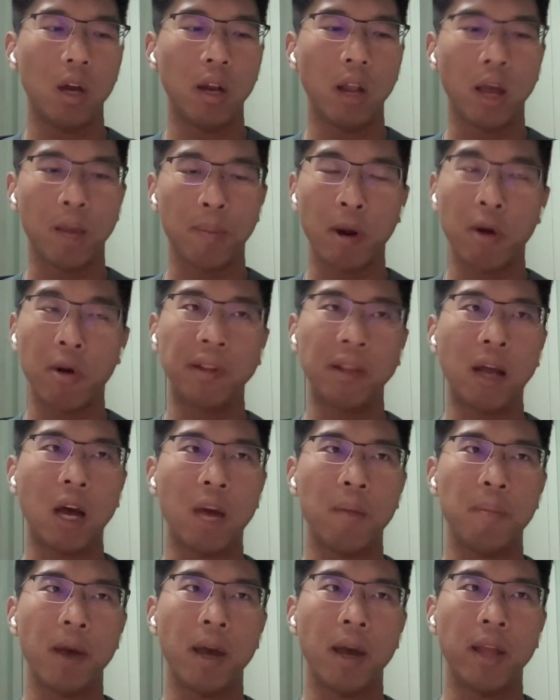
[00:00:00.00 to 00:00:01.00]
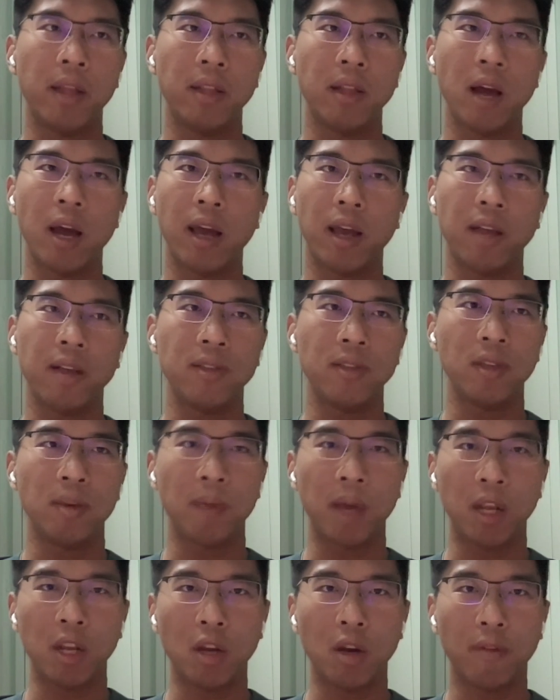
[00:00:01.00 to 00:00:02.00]
like paradigm, and I can see
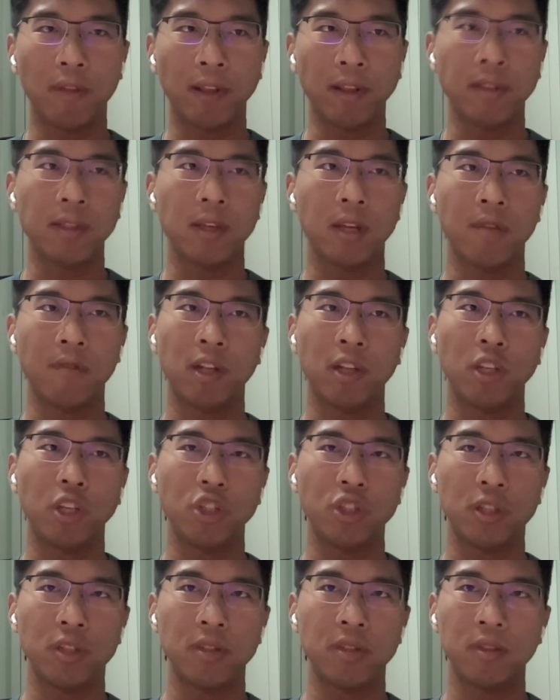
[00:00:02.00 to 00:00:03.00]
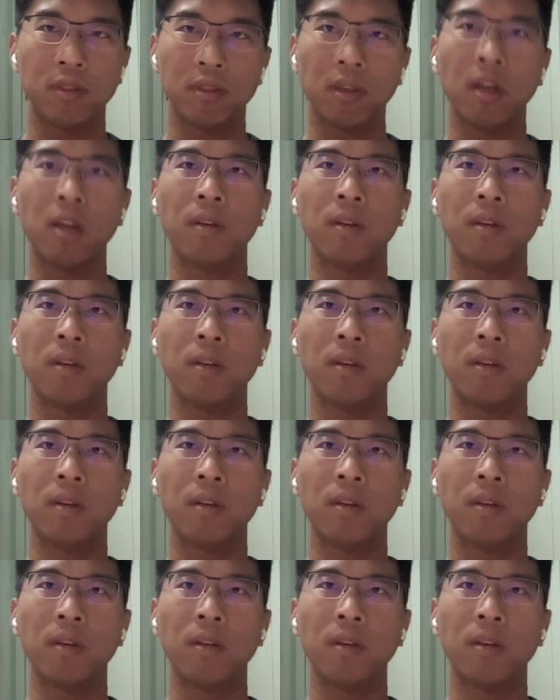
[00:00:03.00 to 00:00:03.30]
many of these advantages.